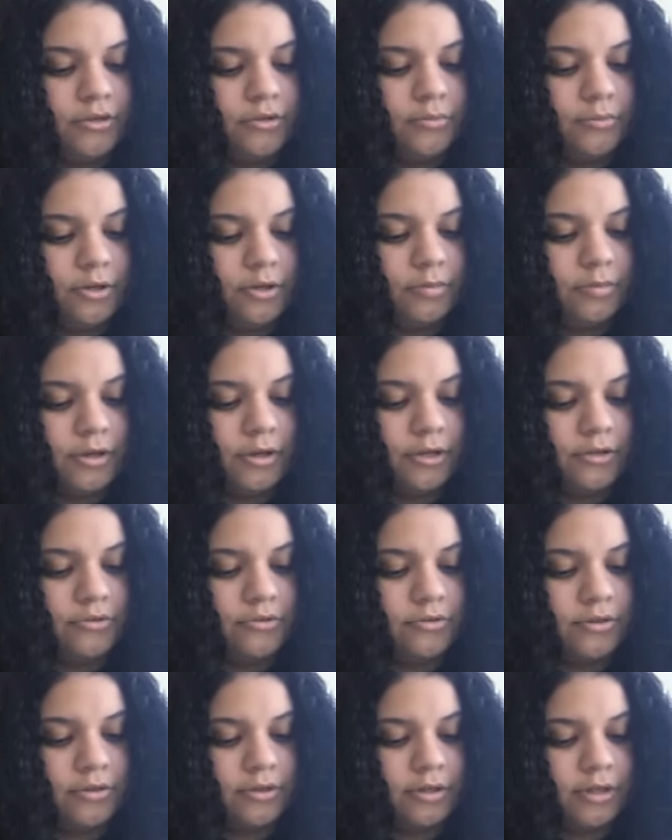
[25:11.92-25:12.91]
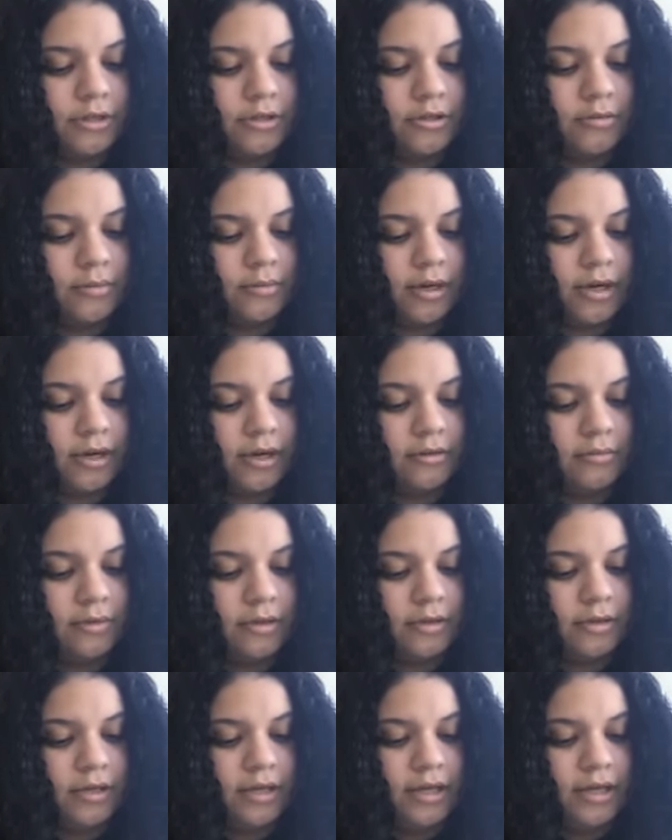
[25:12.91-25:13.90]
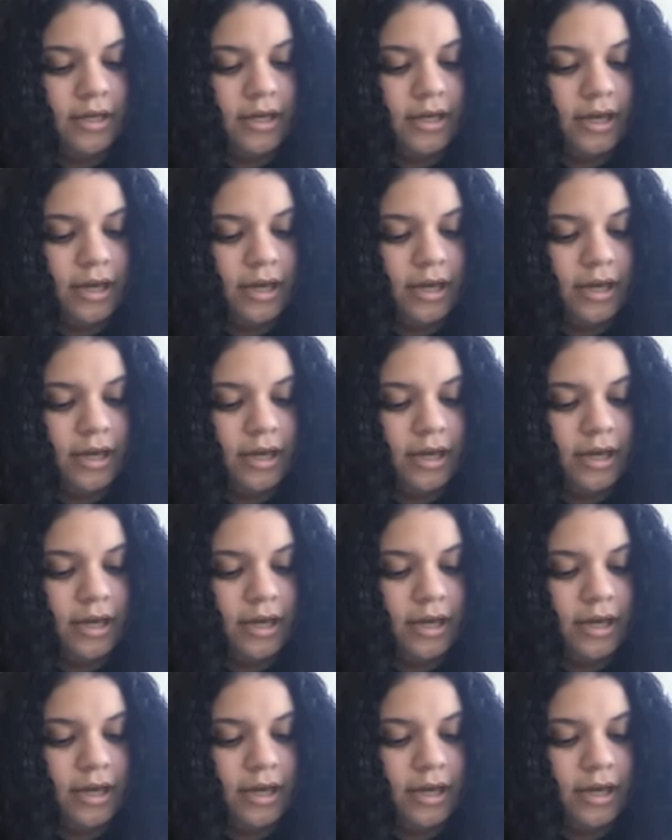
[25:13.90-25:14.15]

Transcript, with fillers: Two male patrons enter behind me.